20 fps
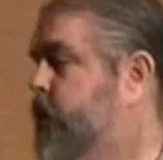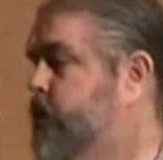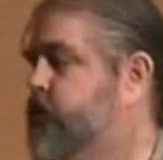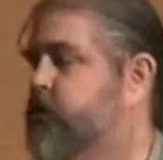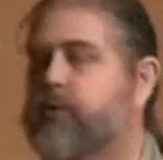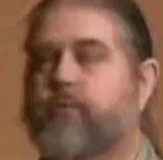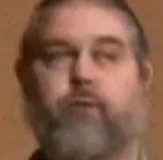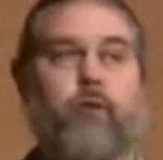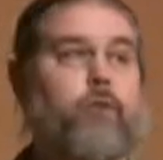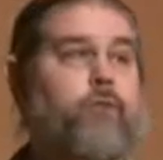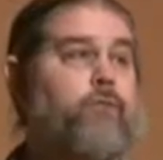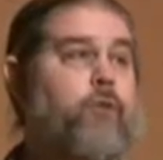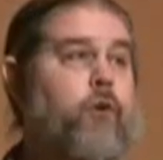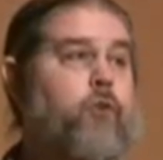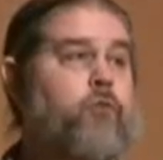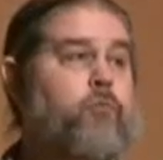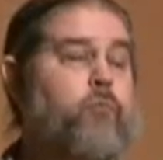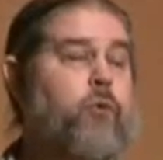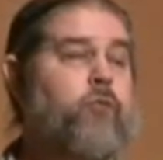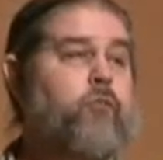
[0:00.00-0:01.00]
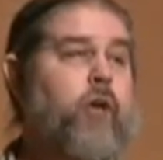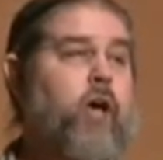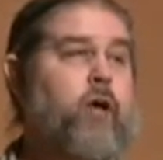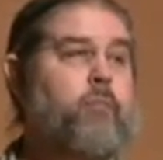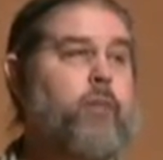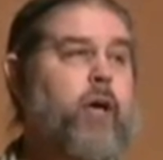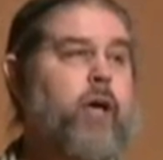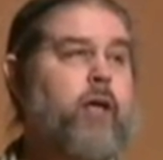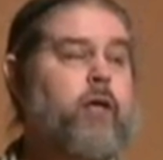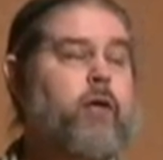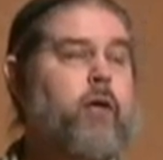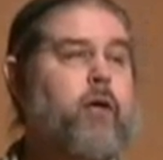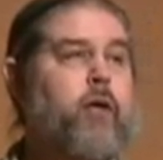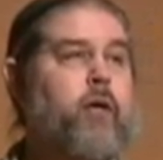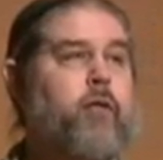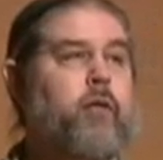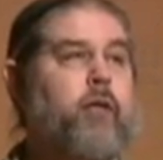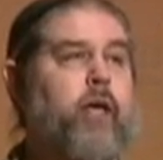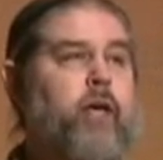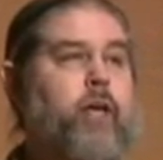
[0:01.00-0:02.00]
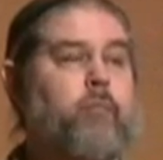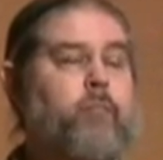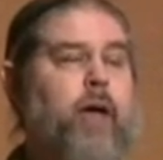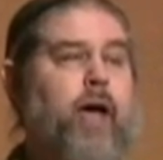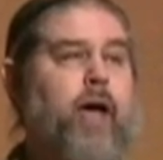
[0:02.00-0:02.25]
poster for the first movie I made, Lady